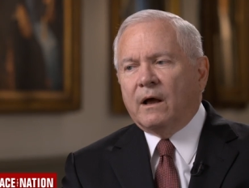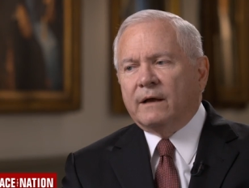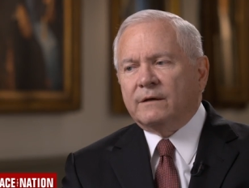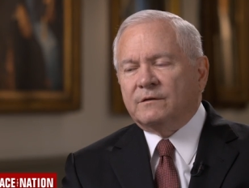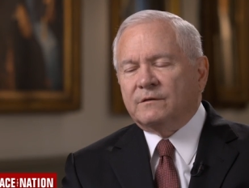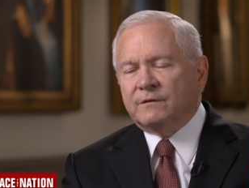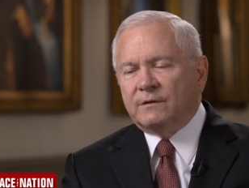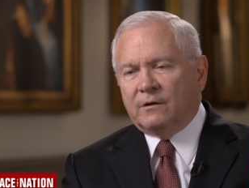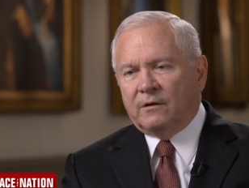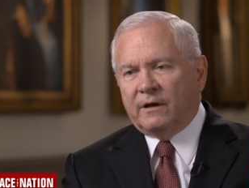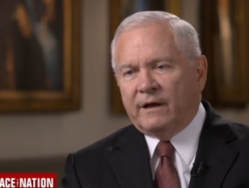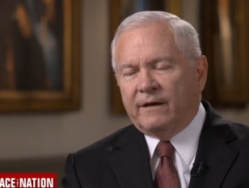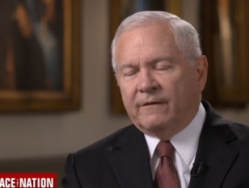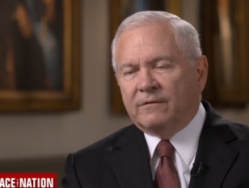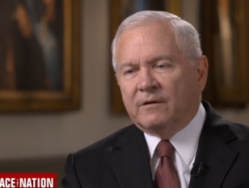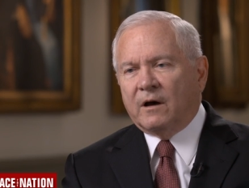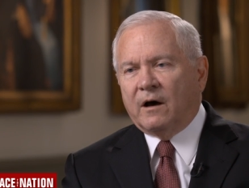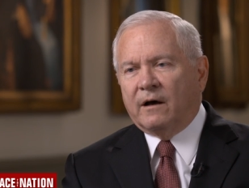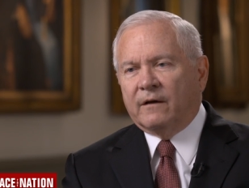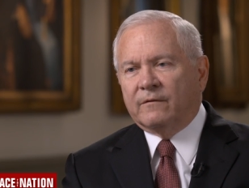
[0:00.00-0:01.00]
I still
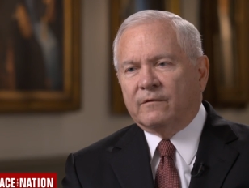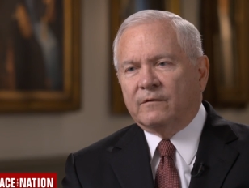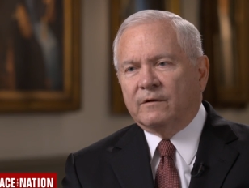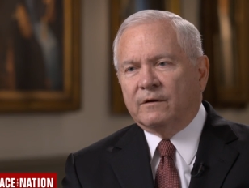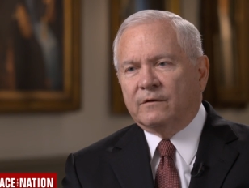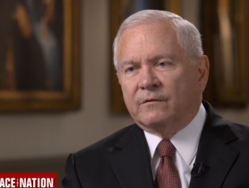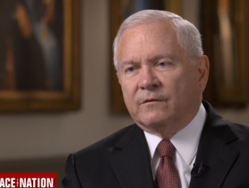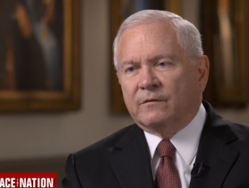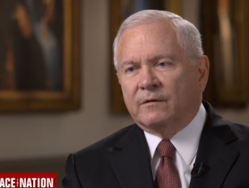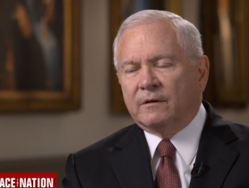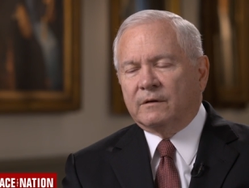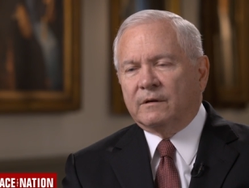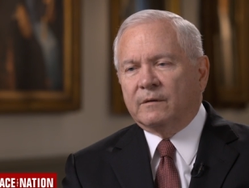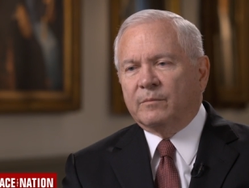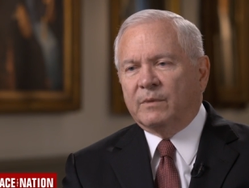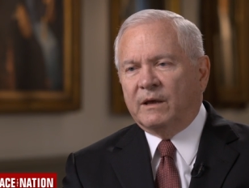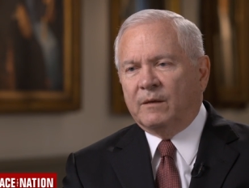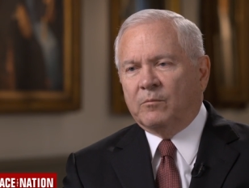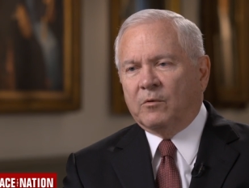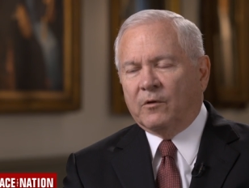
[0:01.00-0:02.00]
have confidence that the
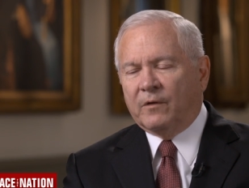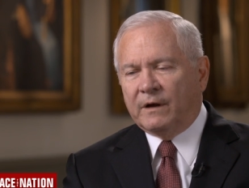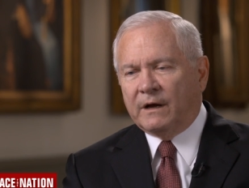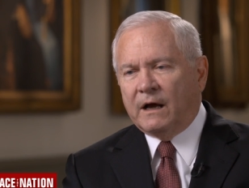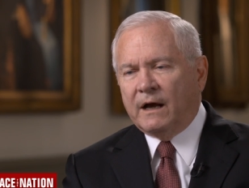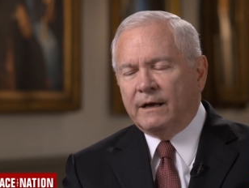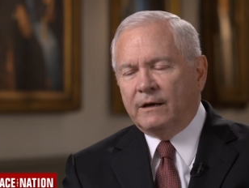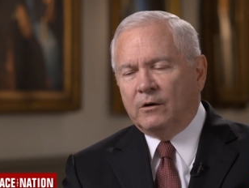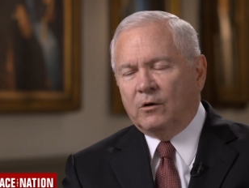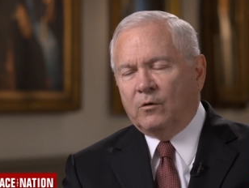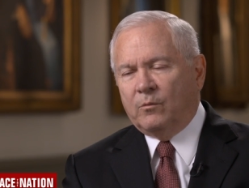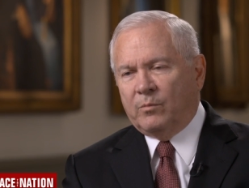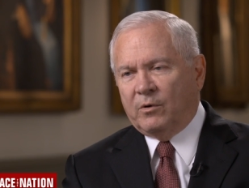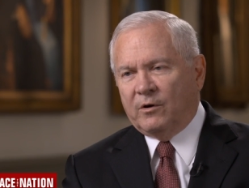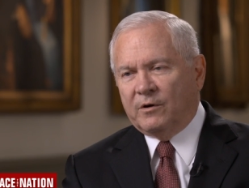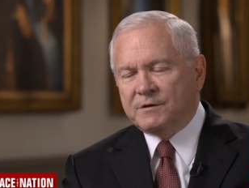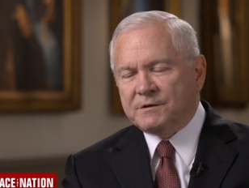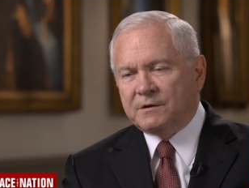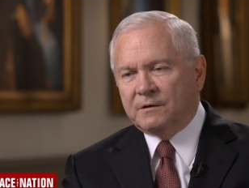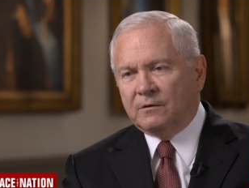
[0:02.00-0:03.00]
people that I know
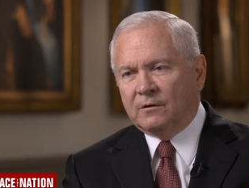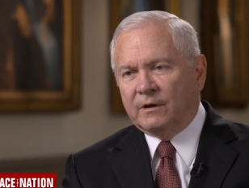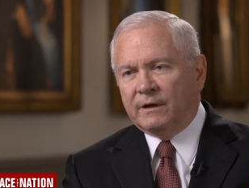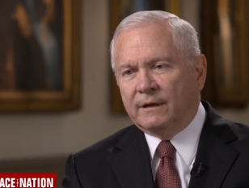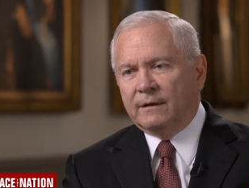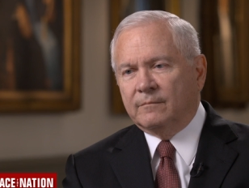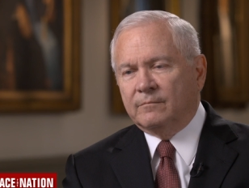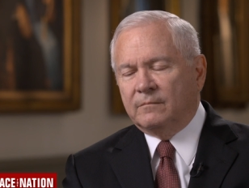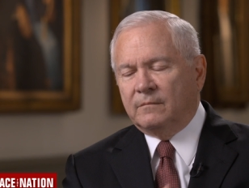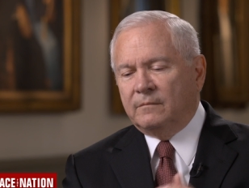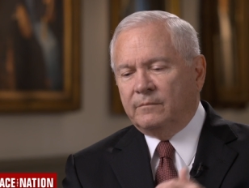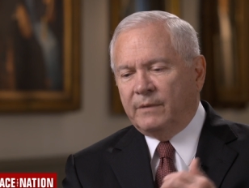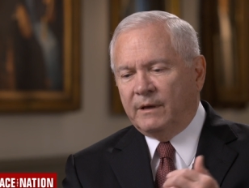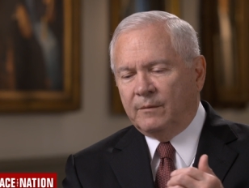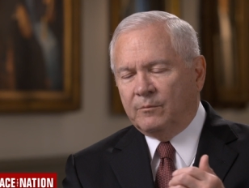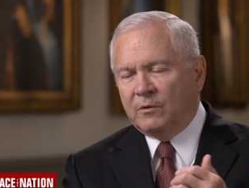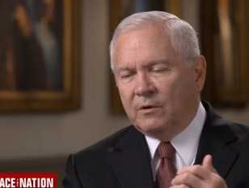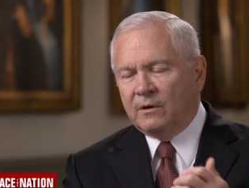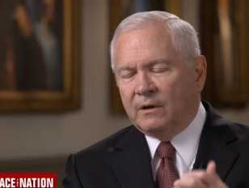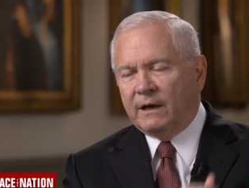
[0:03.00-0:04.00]
personally,
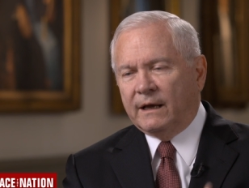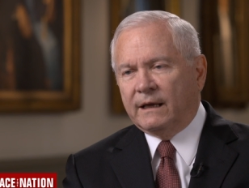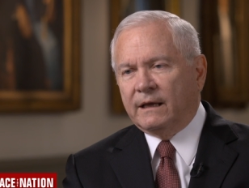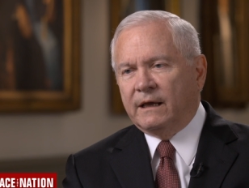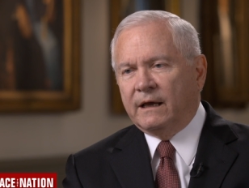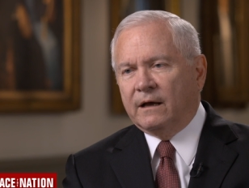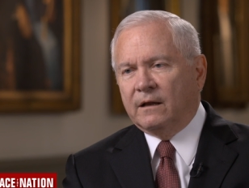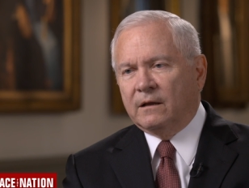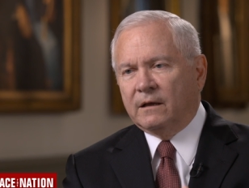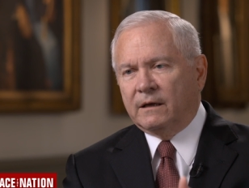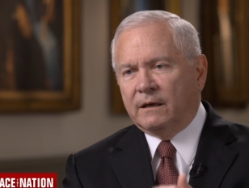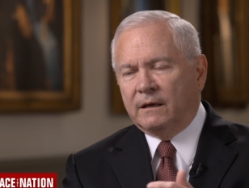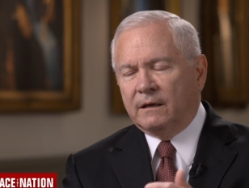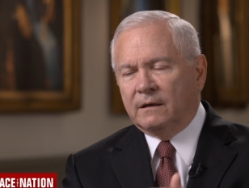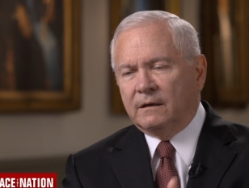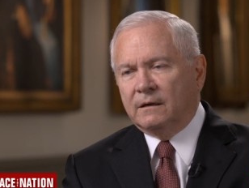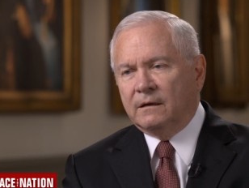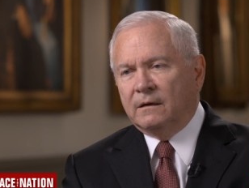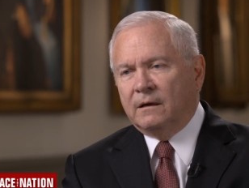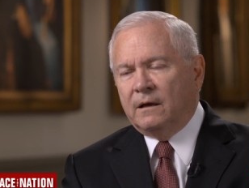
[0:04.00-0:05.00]
people like Kelly
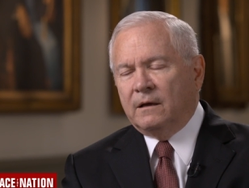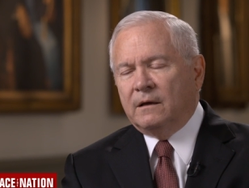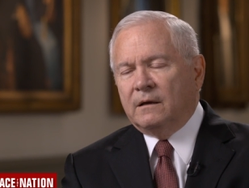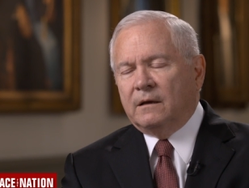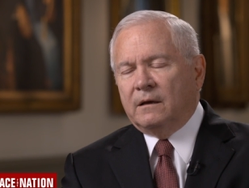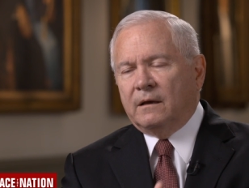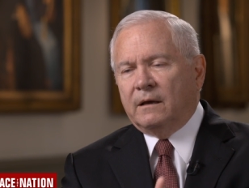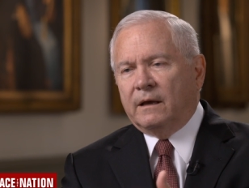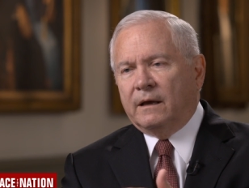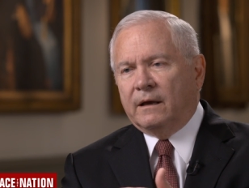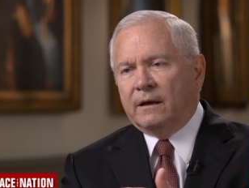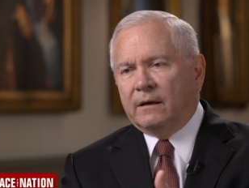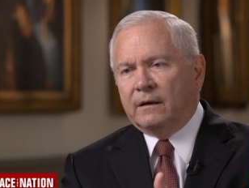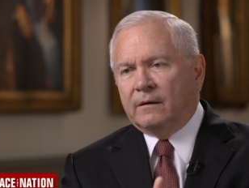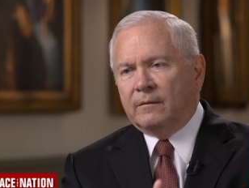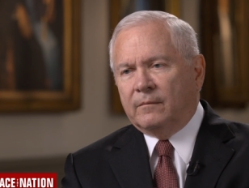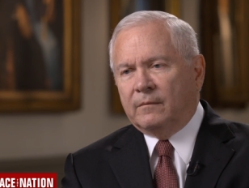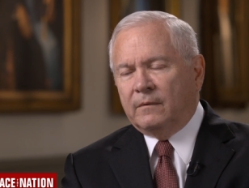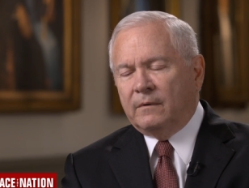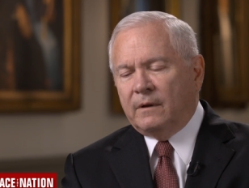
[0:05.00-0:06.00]
and,
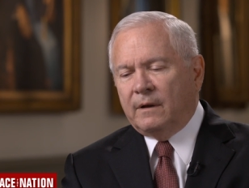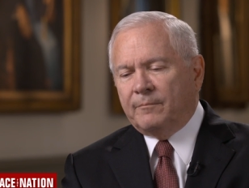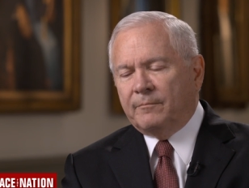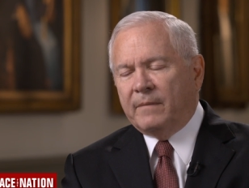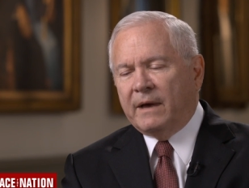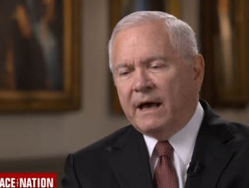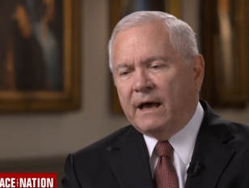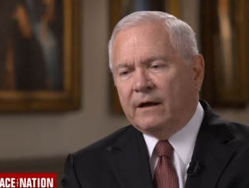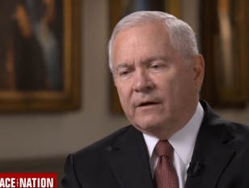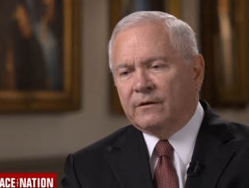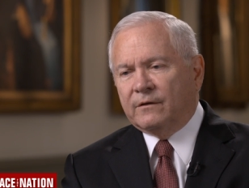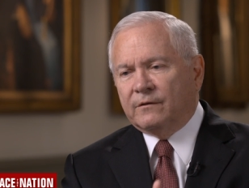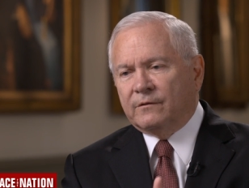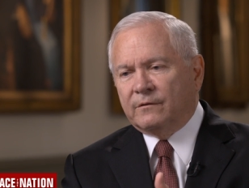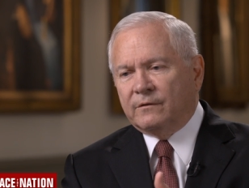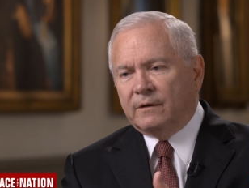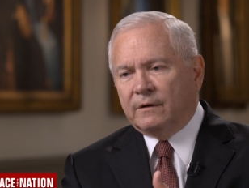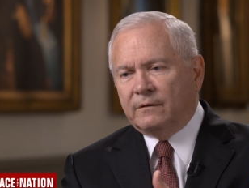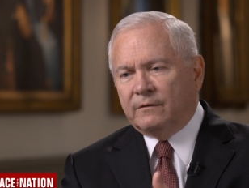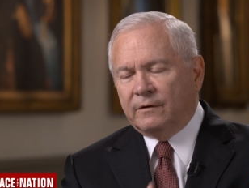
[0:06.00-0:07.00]
and
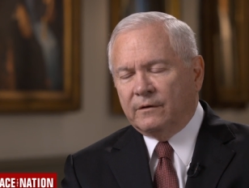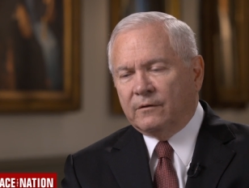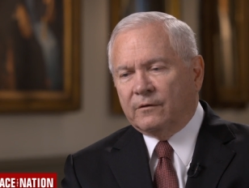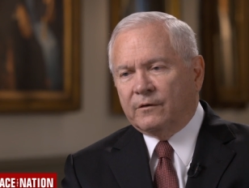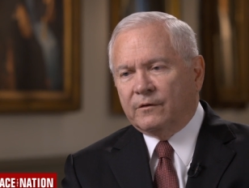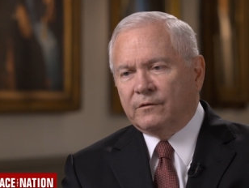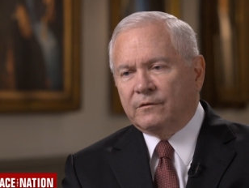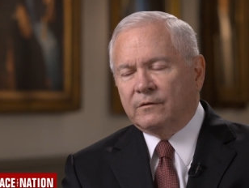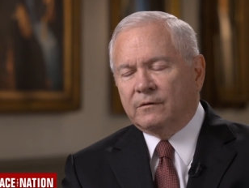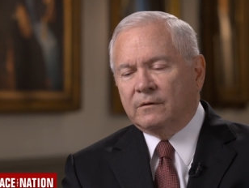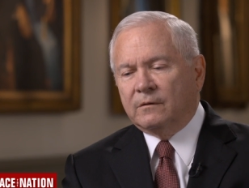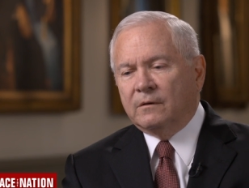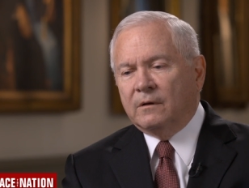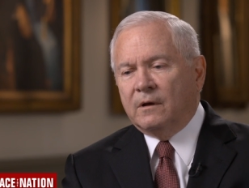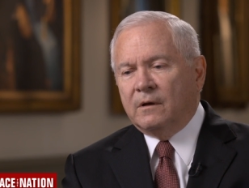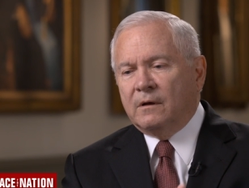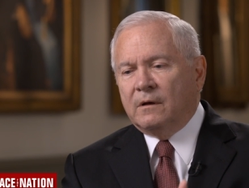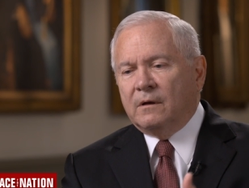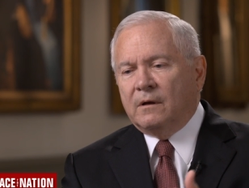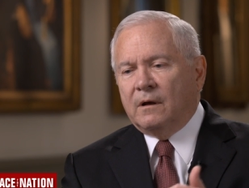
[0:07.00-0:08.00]
Mattis and Tillerson,
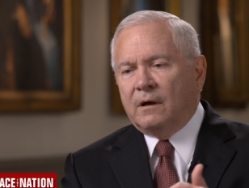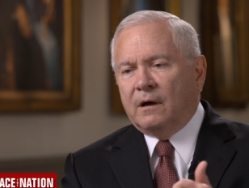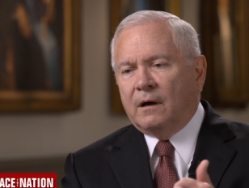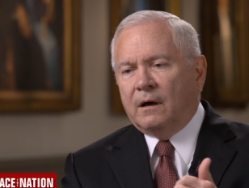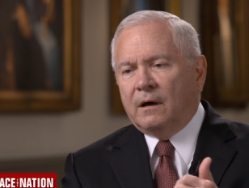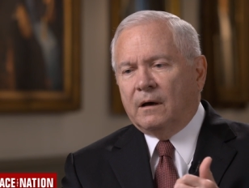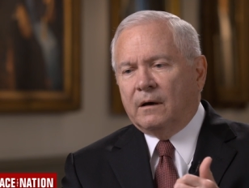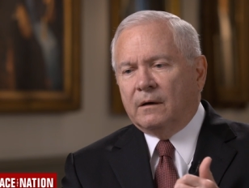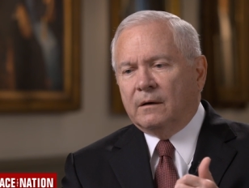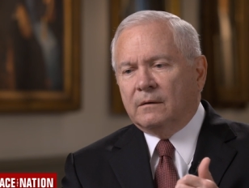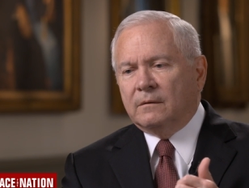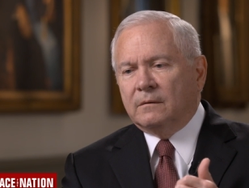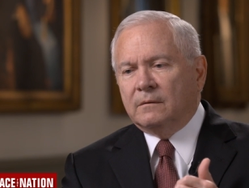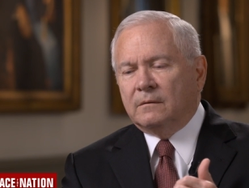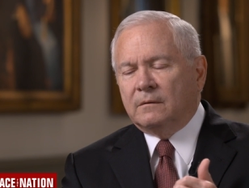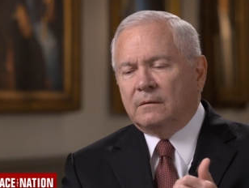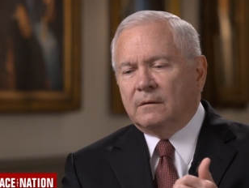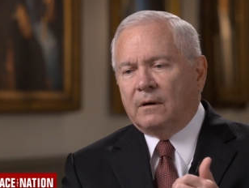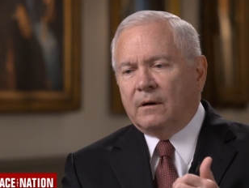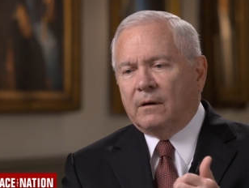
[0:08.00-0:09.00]
uh,
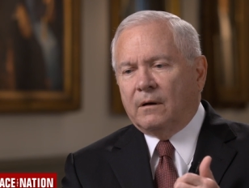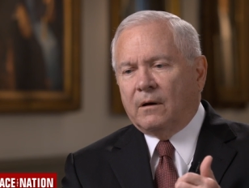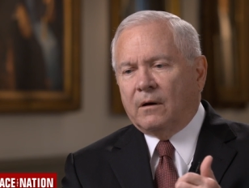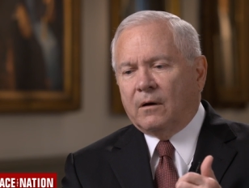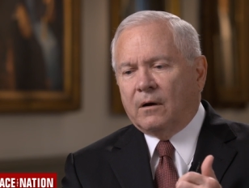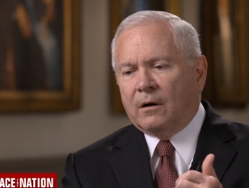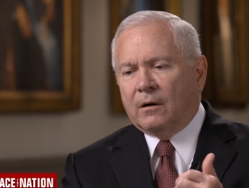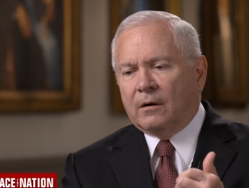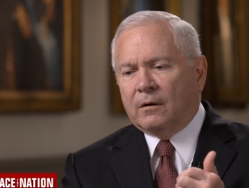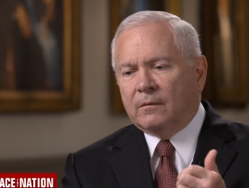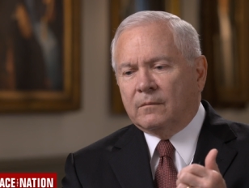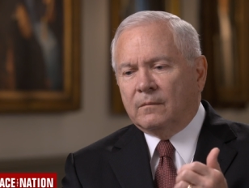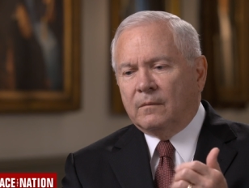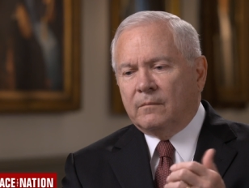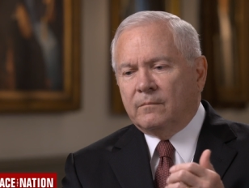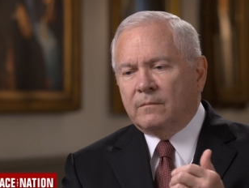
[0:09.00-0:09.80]
are